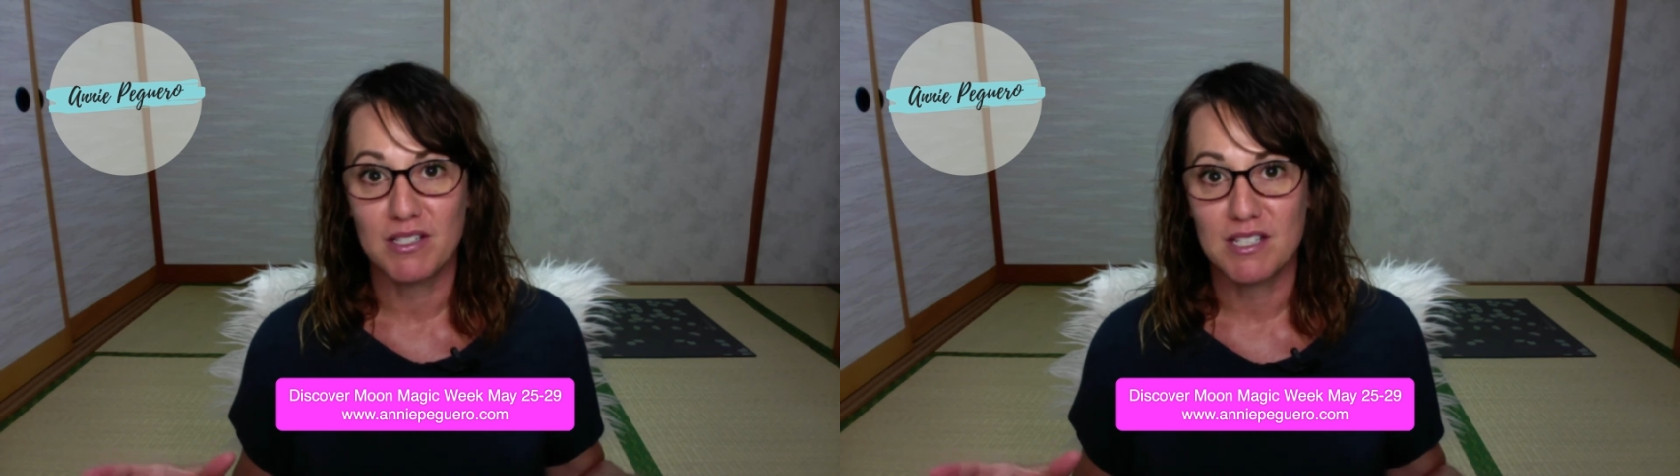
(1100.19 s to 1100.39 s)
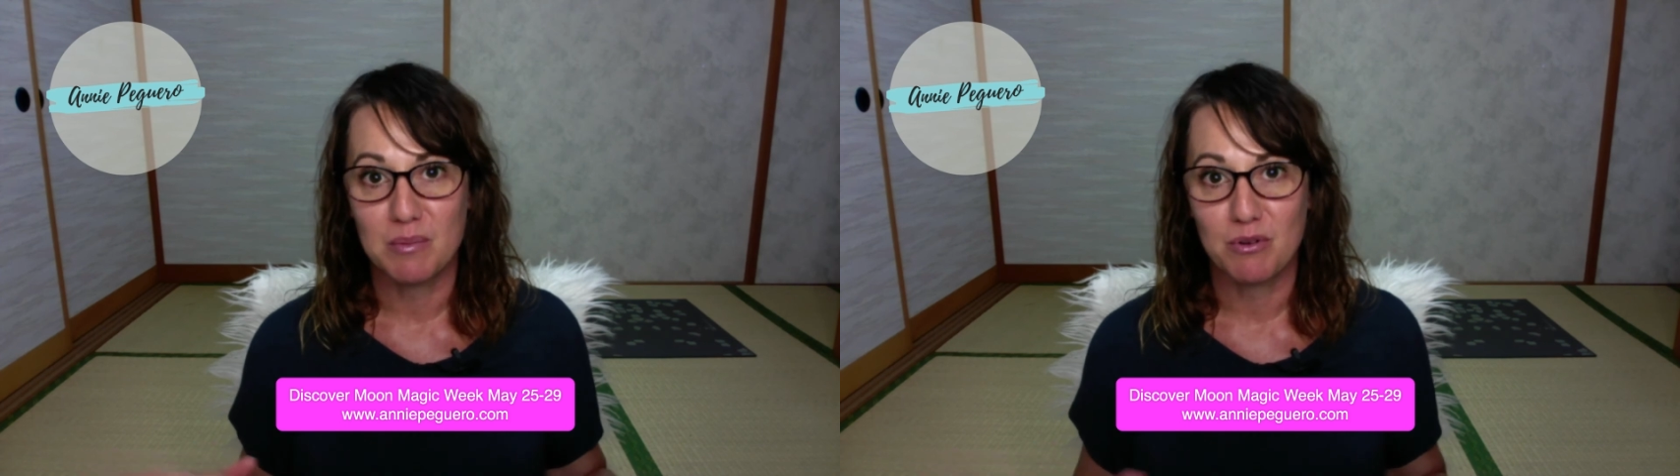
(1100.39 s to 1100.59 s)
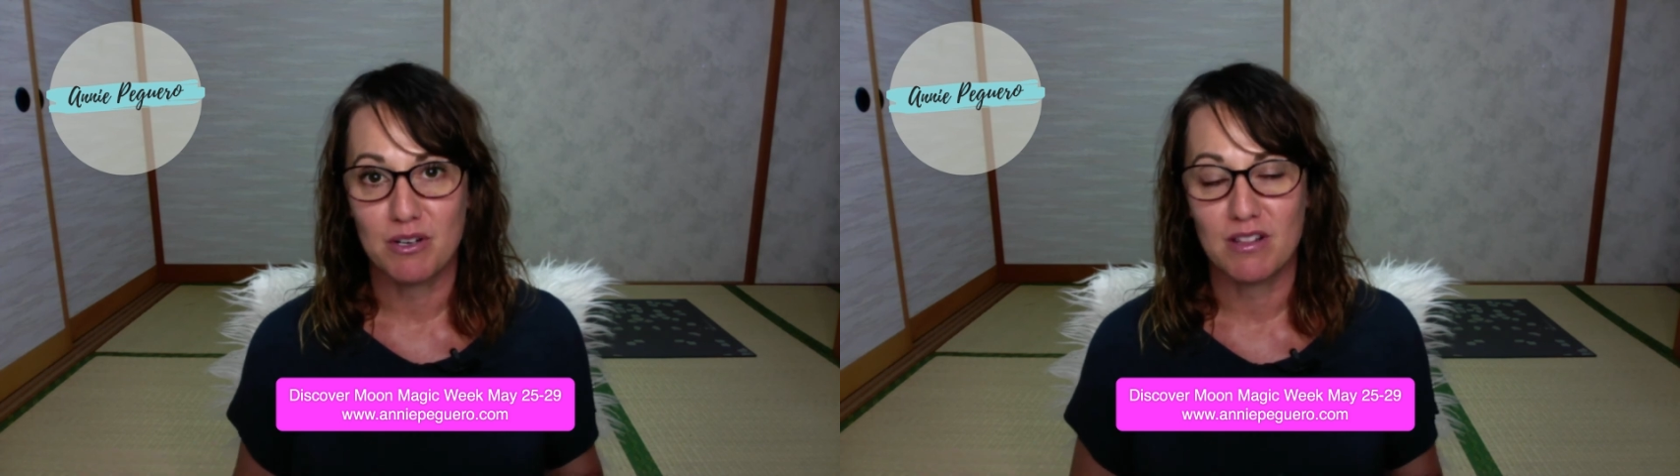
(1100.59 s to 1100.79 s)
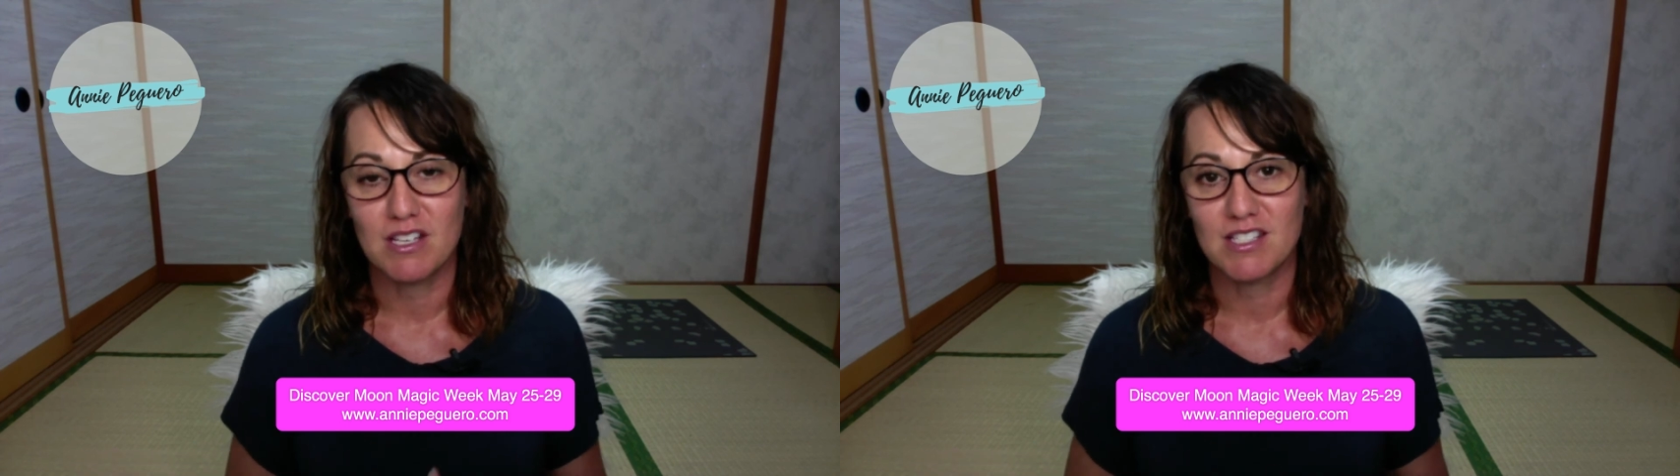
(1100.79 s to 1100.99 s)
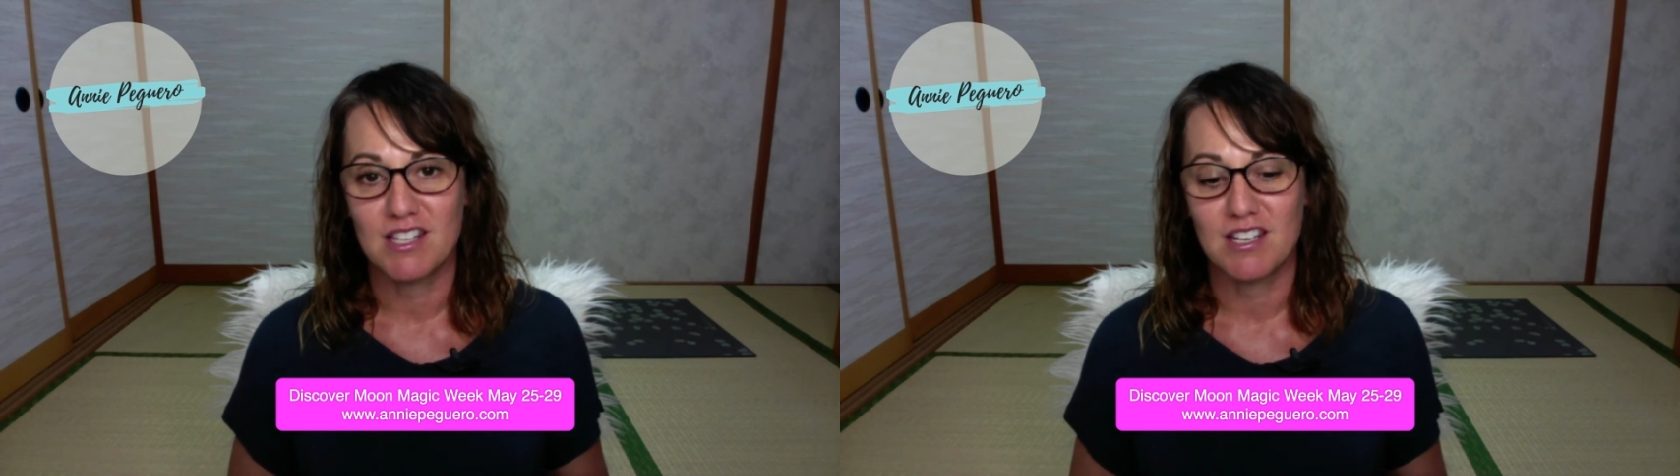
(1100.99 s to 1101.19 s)
deeper into
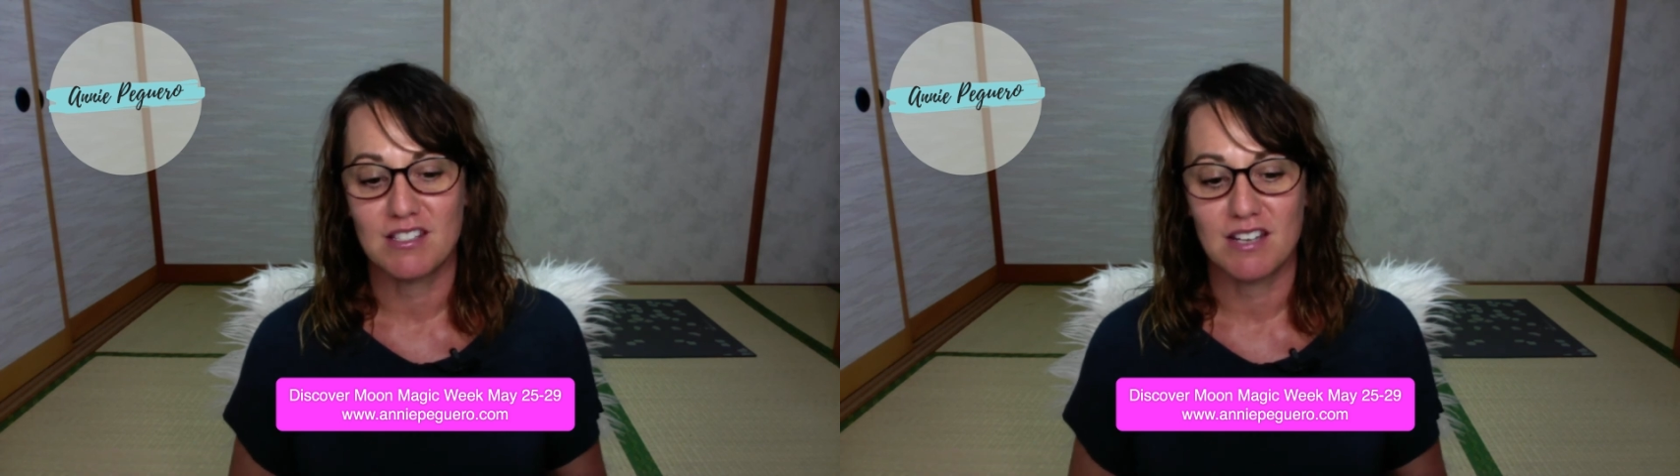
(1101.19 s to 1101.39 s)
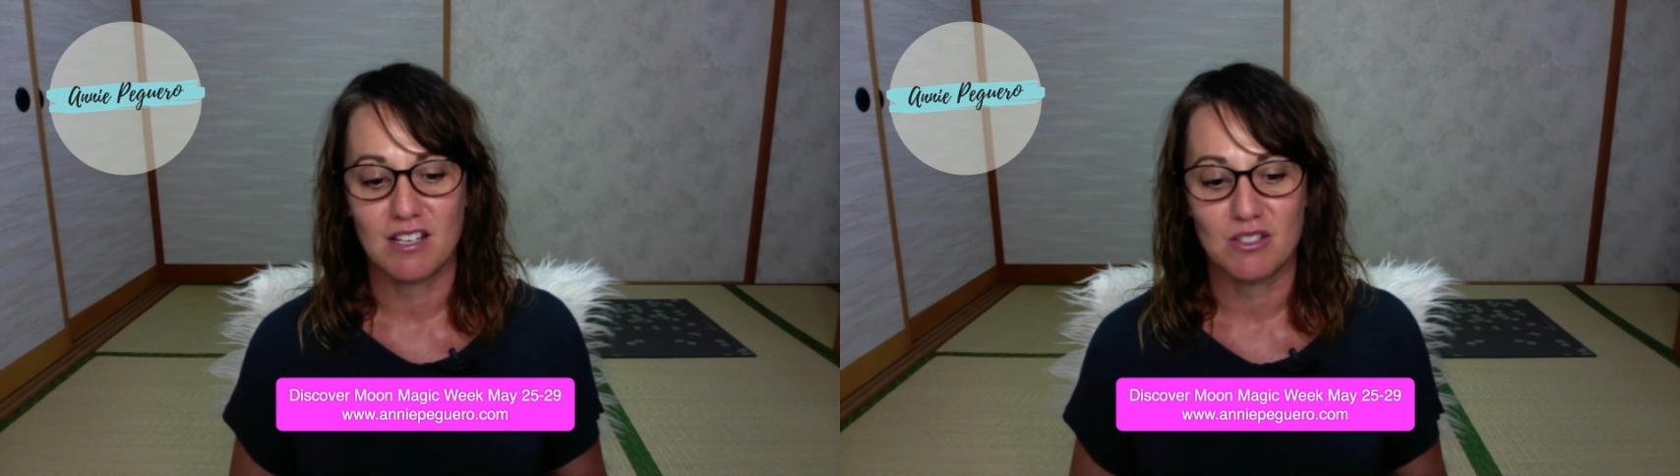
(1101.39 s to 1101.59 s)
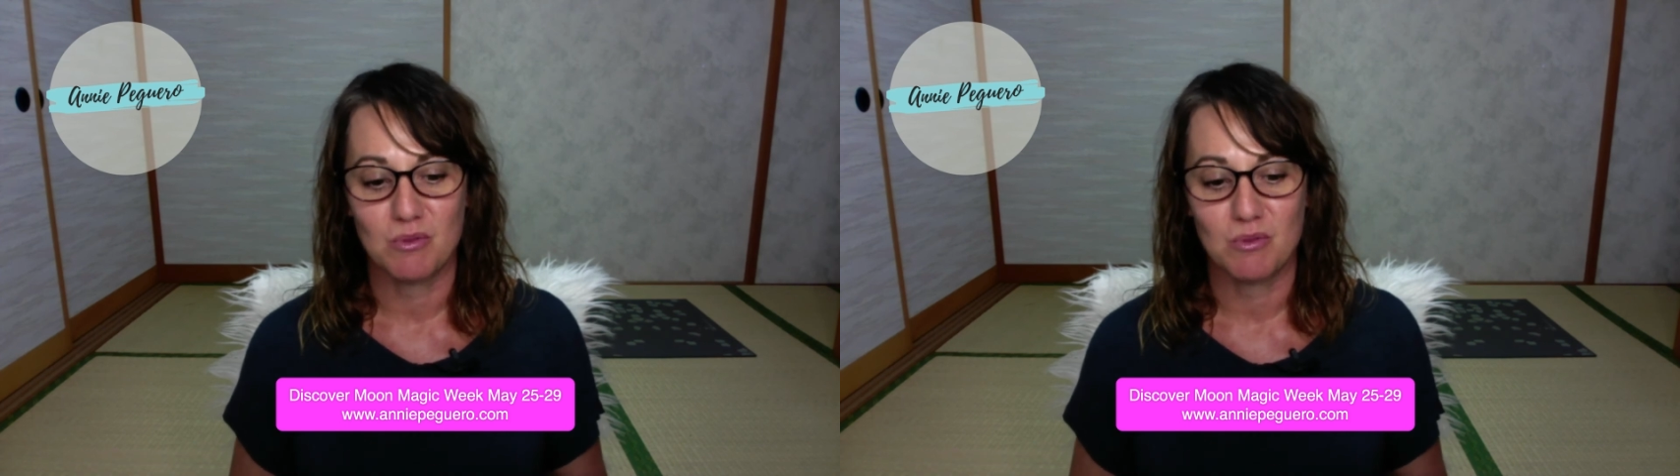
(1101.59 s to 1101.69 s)
these things next